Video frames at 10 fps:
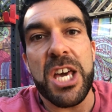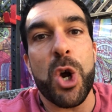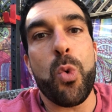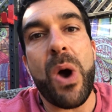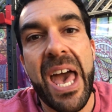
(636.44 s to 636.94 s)
in
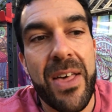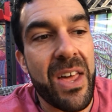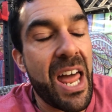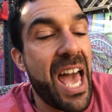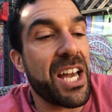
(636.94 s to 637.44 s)
a way
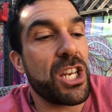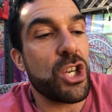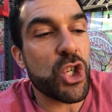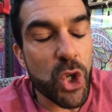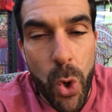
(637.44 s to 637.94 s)
that I could
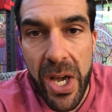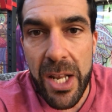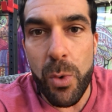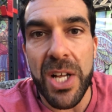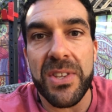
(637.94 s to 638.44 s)
enjoy
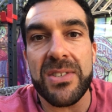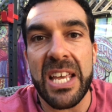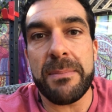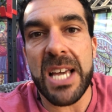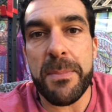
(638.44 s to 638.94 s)
it, while at the
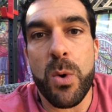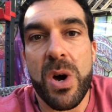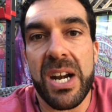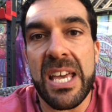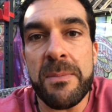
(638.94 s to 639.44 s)
same time I
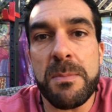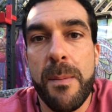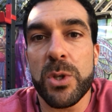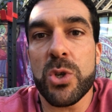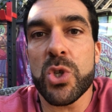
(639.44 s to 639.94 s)
wanted him to be
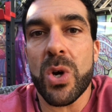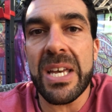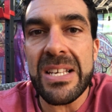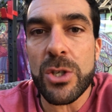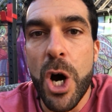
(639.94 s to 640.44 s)
able to enjoy
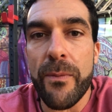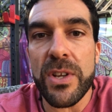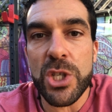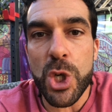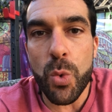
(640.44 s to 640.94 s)
his coffee
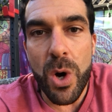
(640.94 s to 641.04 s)
too.